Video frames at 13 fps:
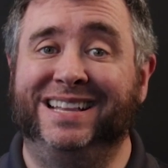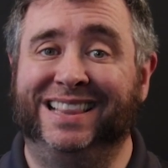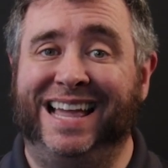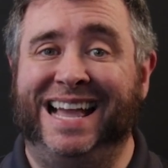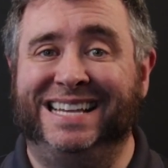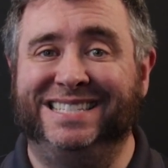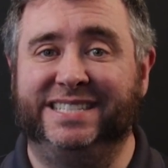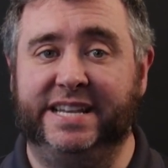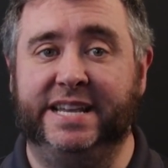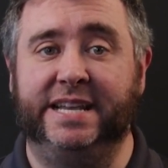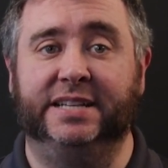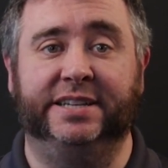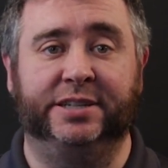Class
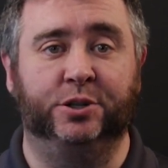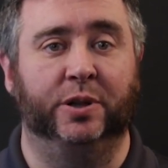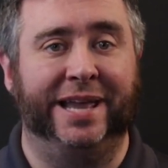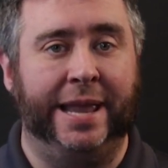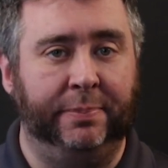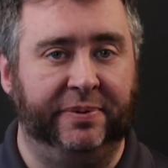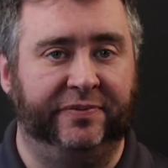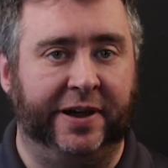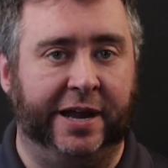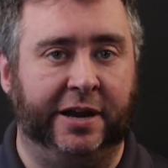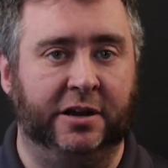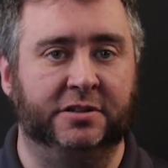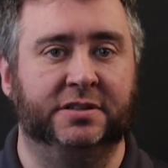D digital
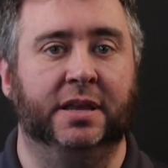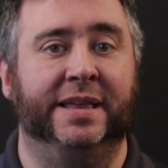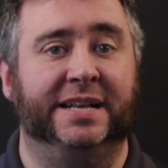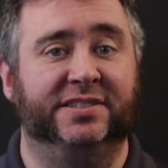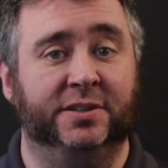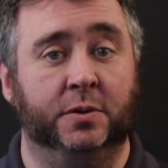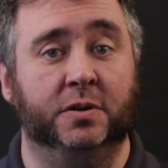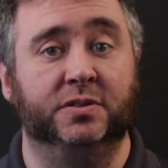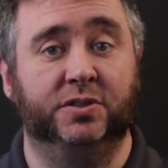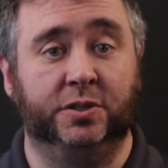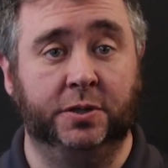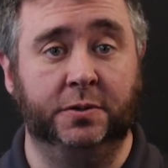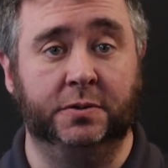amplifiers that
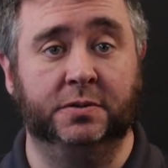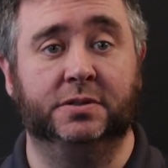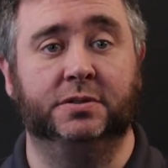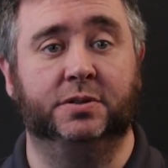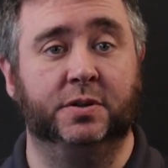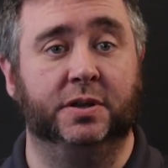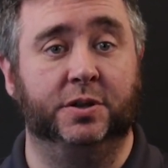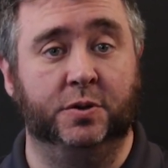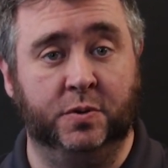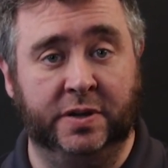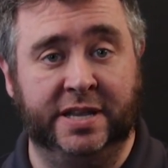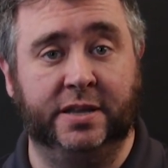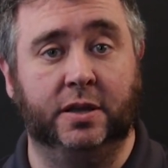Sonos tunes to the
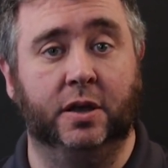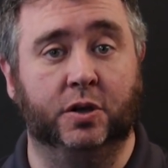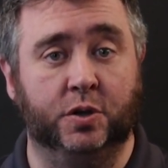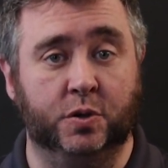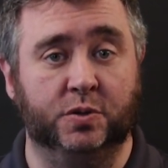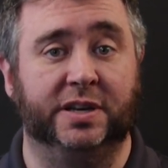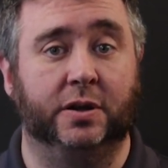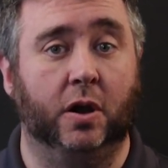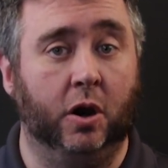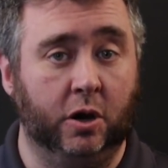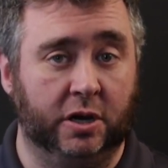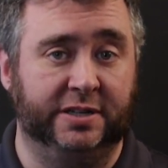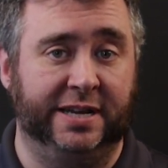unique acoustic
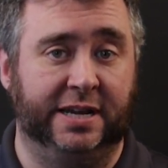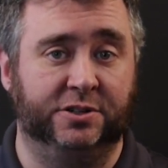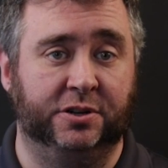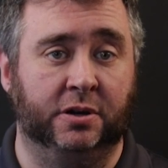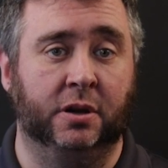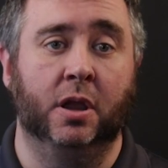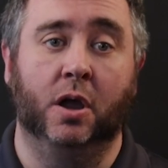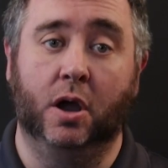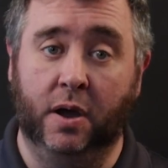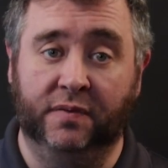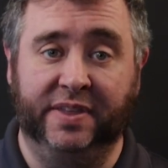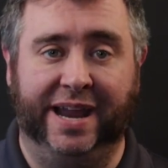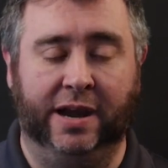architecture
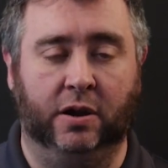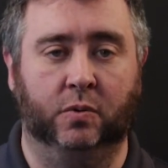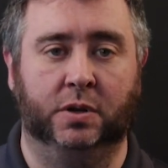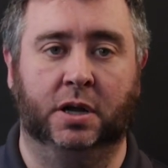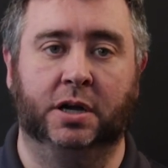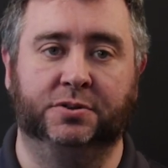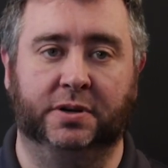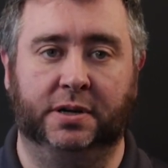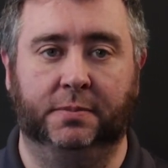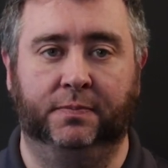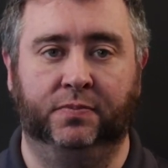of the Era 100.